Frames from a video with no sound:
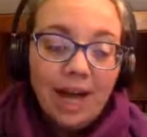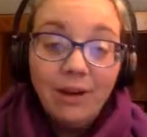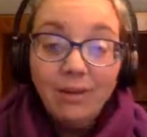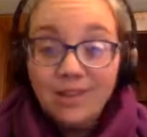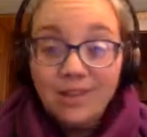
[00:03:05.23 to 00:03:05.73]

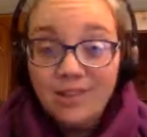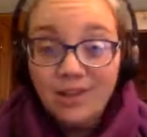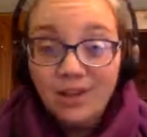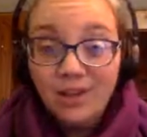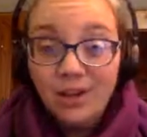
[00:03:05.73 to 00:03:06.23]
this is
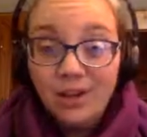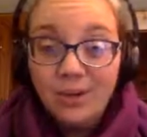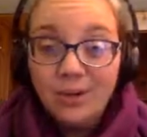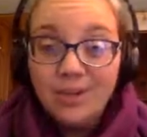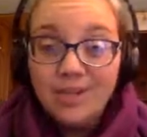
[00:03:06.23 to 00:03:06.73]
going to
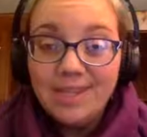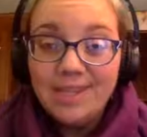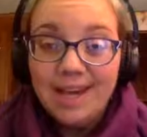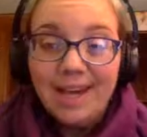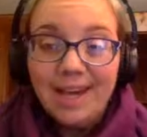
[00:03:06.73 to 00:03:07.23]
go is
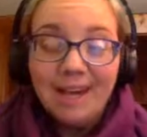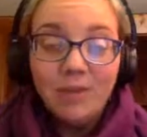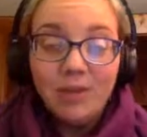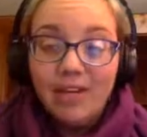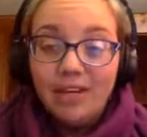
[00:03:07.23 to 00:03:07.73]
that I'm
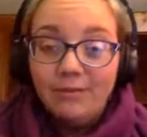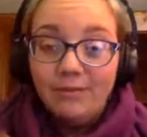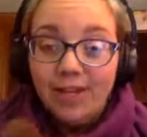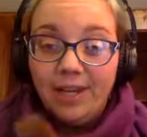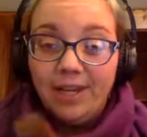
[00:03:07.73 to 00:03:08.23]
going to
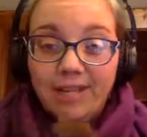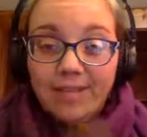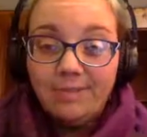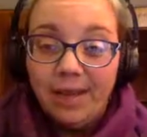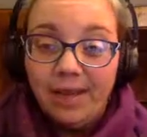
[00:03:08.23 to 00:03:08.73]
invite this
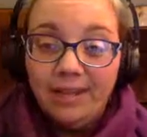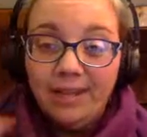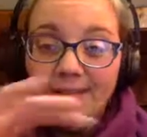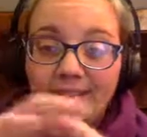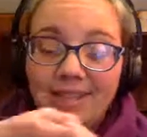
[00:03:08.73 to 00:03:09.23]

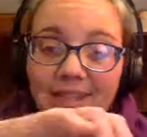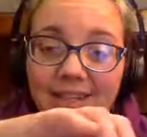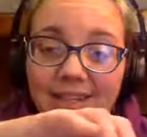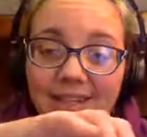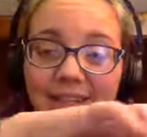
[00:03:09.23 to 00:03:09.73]
bell. It
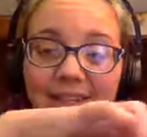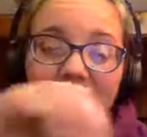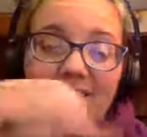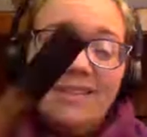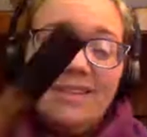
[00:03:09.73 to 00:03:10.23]
sounds like
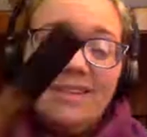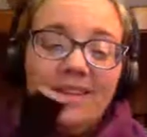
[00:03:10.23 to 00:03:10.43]
this.